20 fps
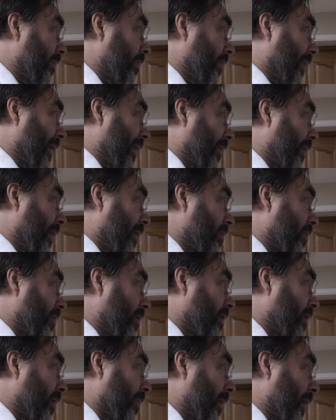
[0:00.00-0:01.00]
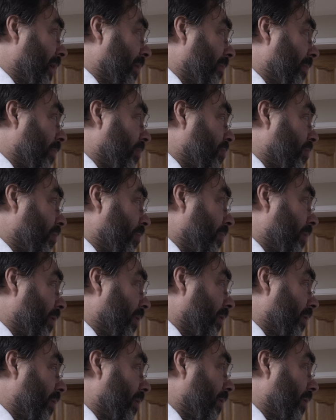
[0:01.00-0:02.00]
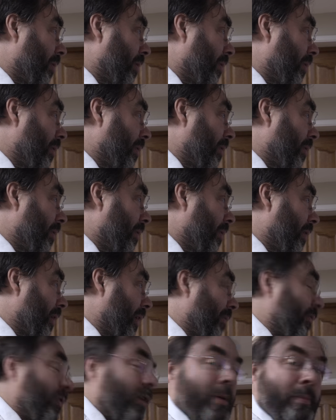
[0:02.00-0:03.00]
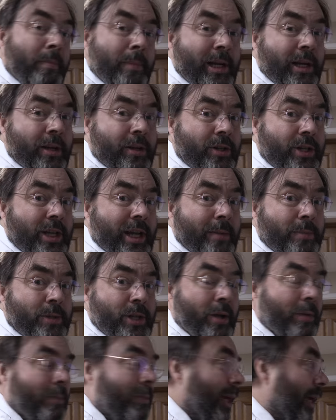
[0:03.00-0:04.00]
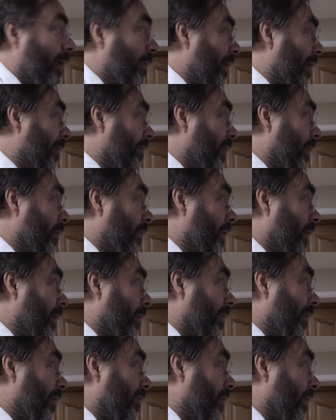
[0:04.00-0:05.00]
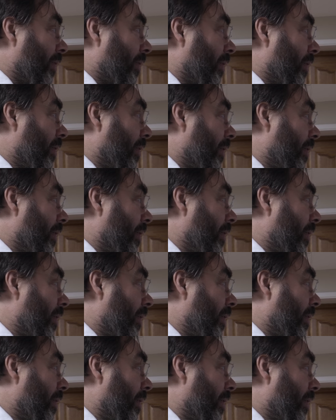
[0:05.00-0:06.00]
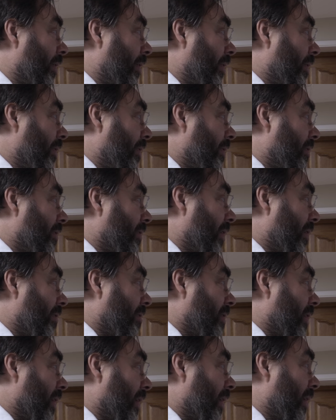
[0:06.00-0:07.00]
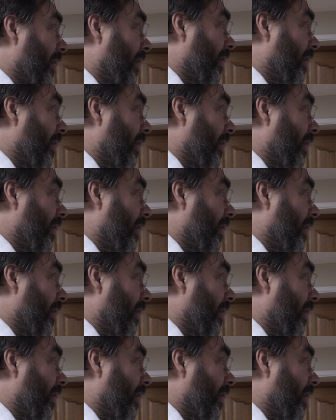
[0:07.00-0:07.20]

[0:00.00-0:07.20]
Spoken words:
Well, they're doing something, I'm not sure what. I've got a million tabs open now. I have no idea what I've done. Seriously.